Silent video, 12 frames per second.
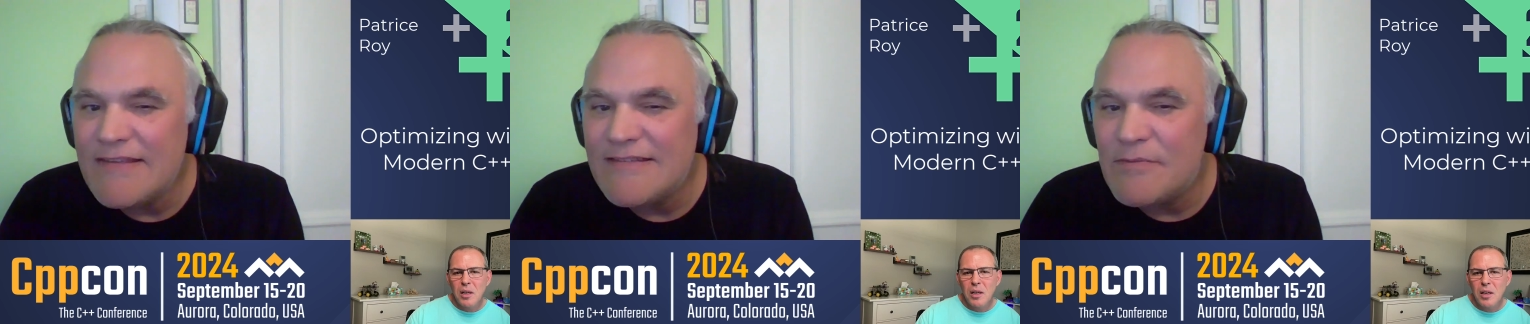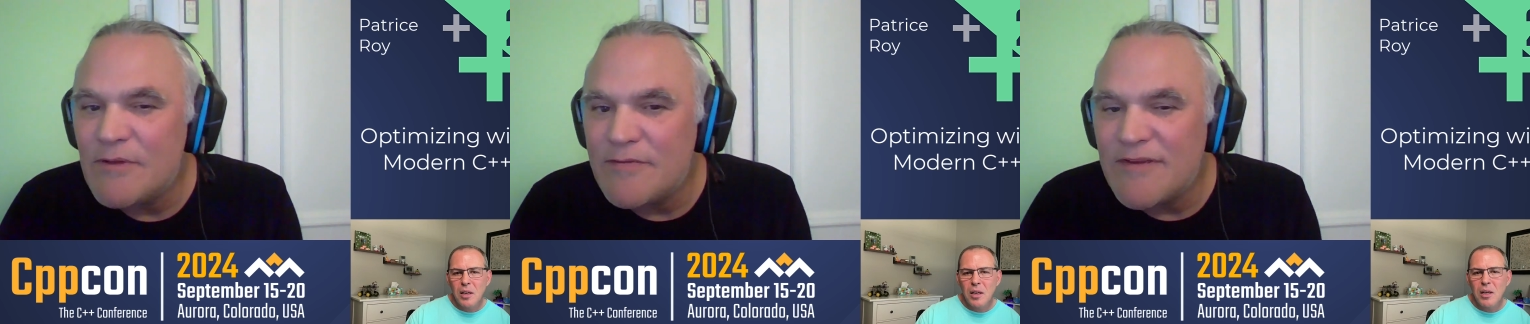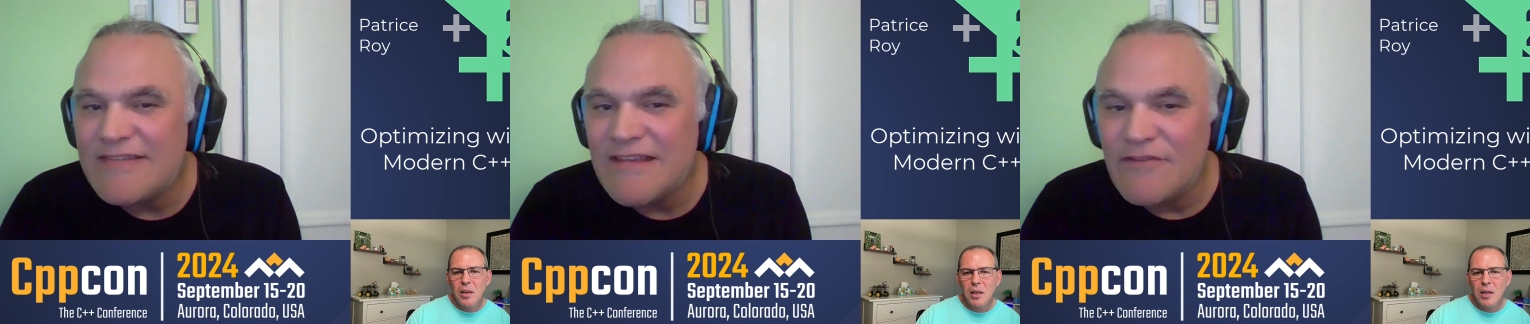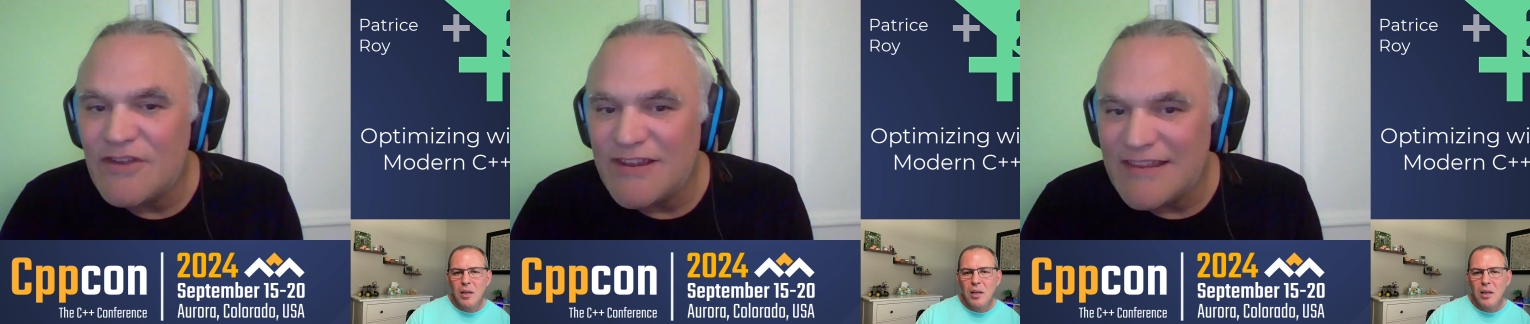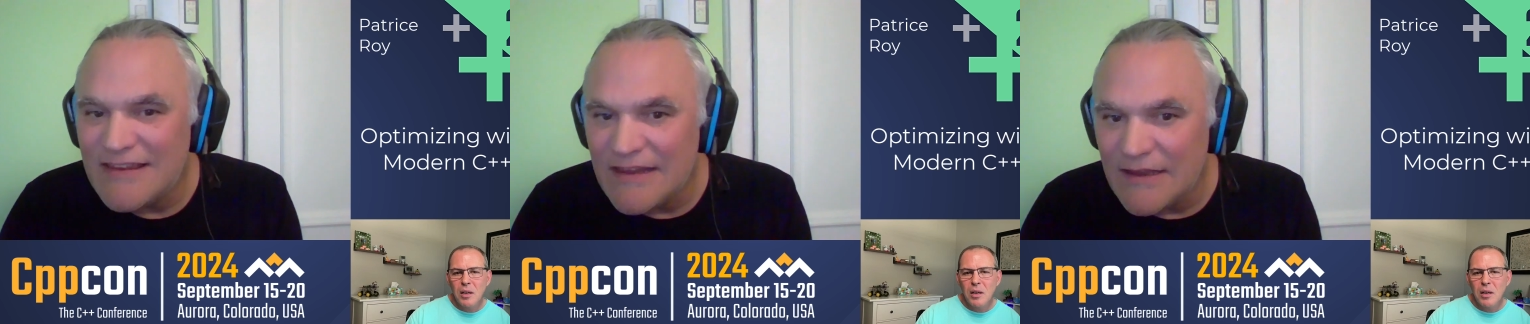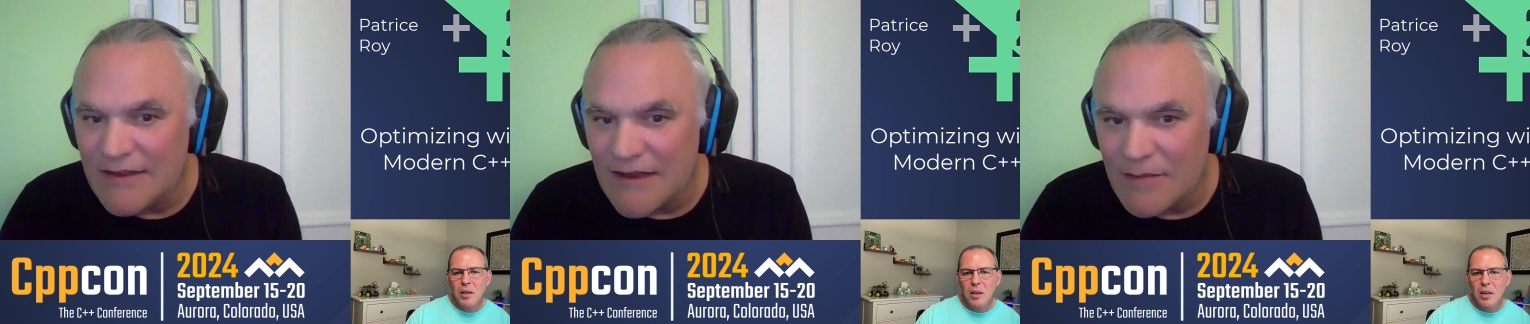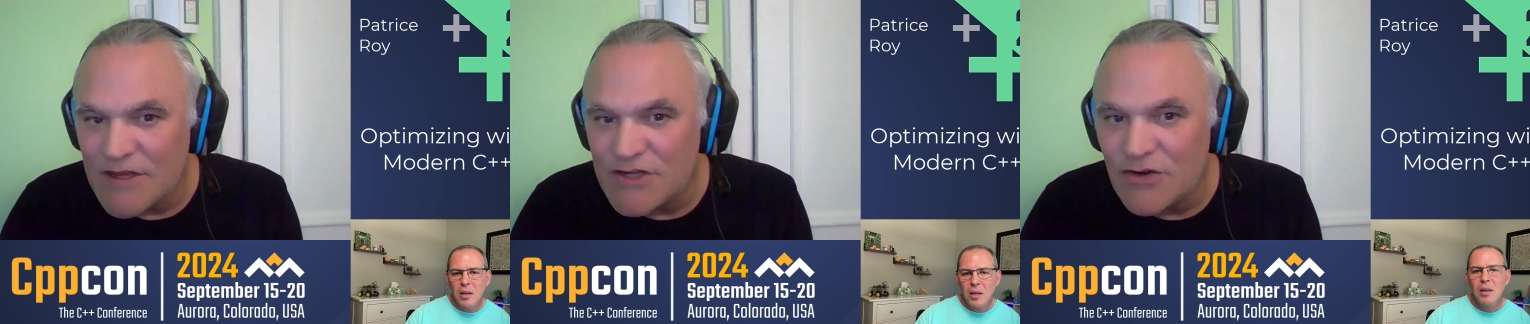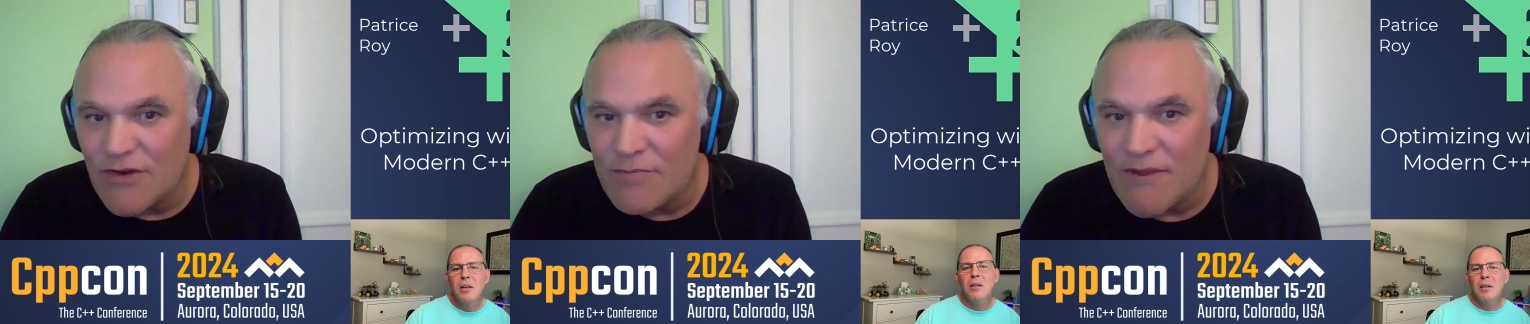Speaker 1: is C++ 17. I make sure
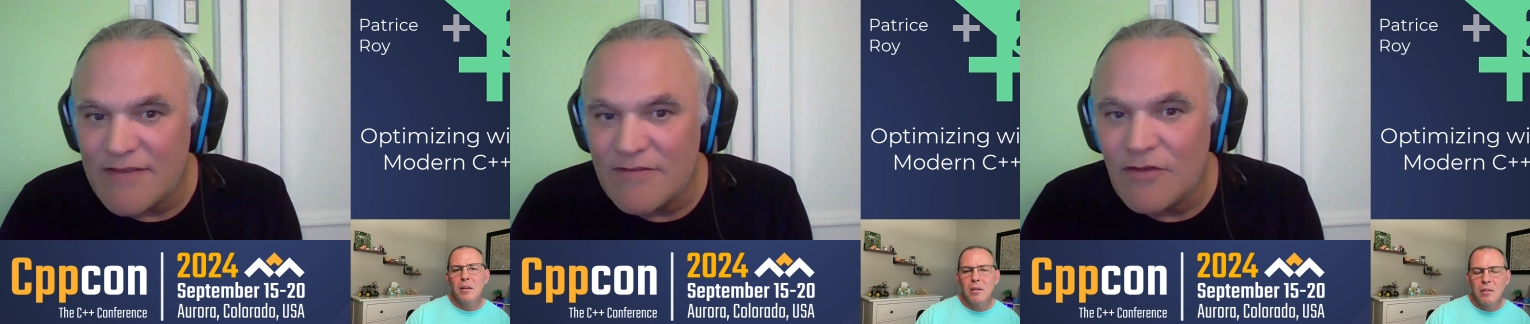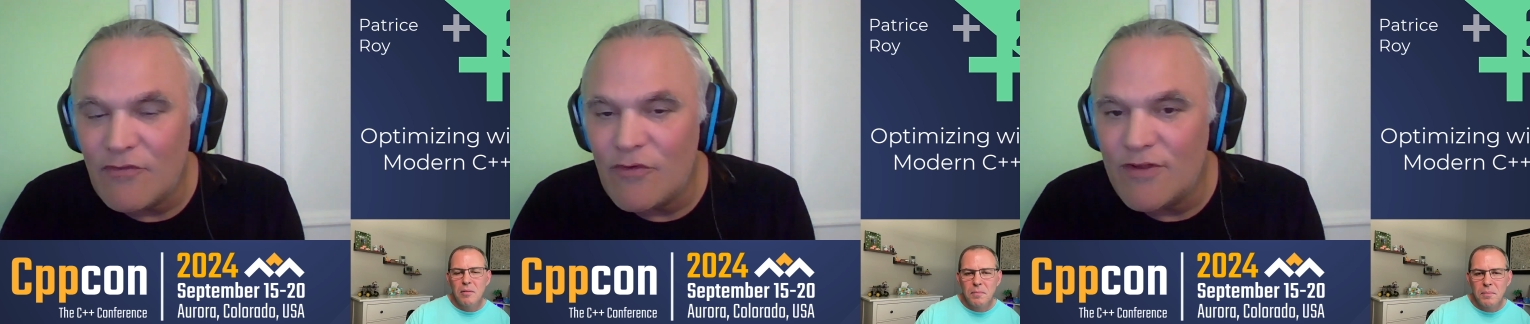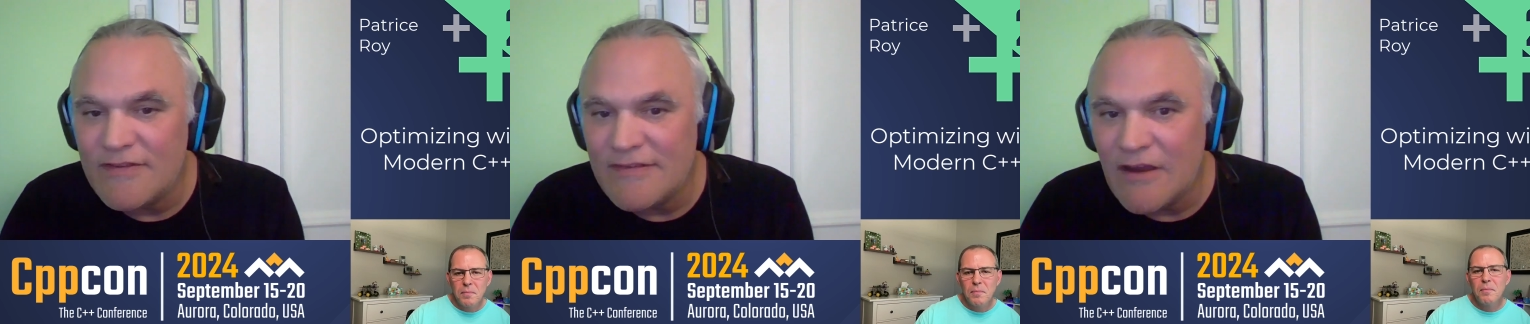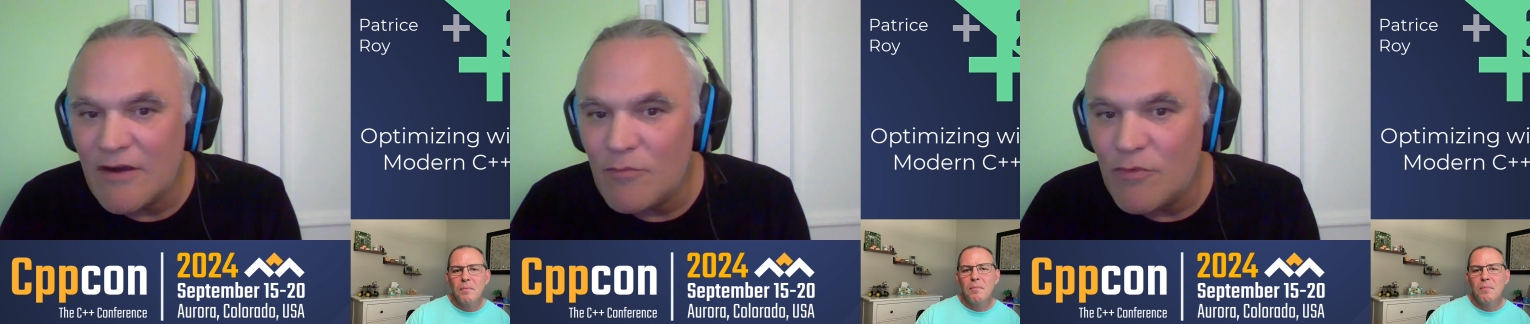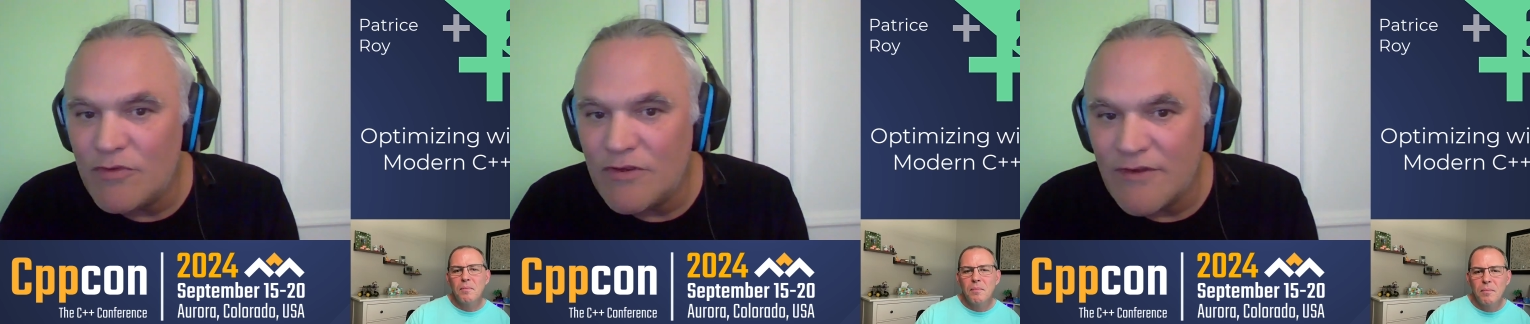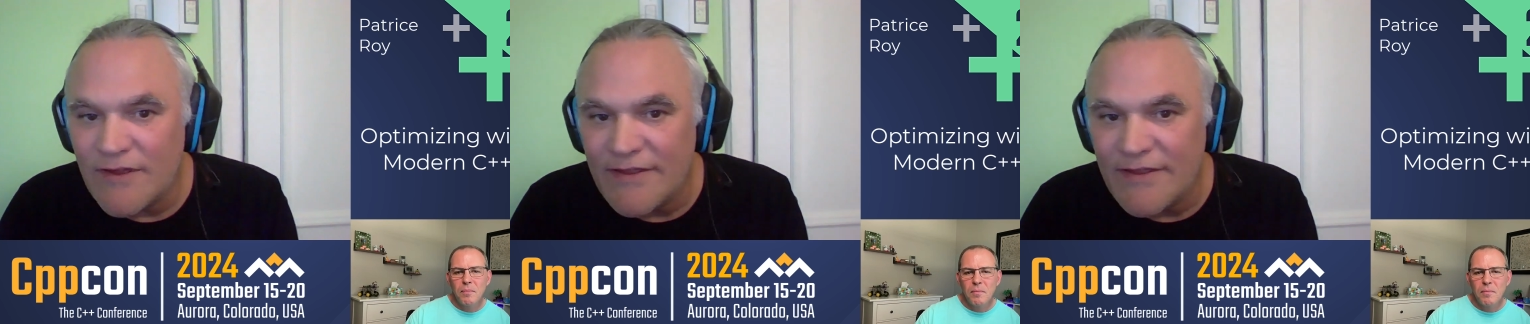that my stuff runs there most of the